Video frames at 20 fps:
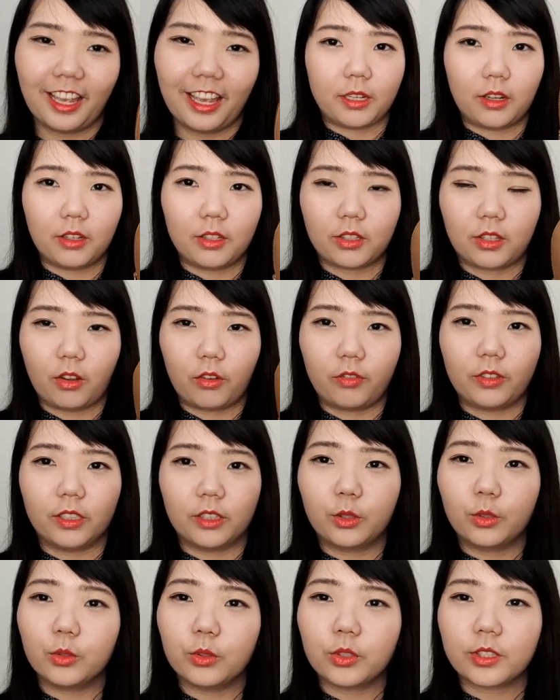Because of
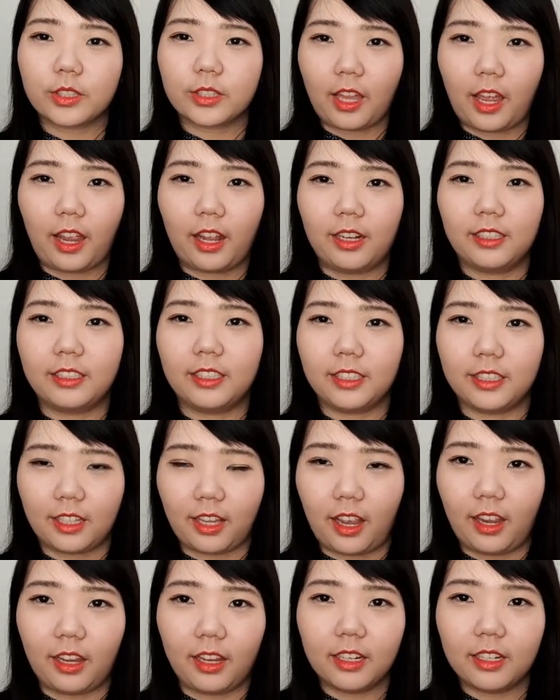the two style
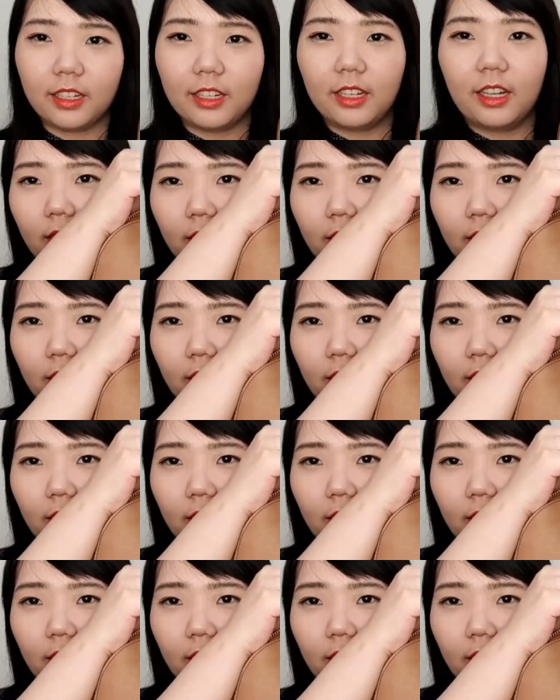design,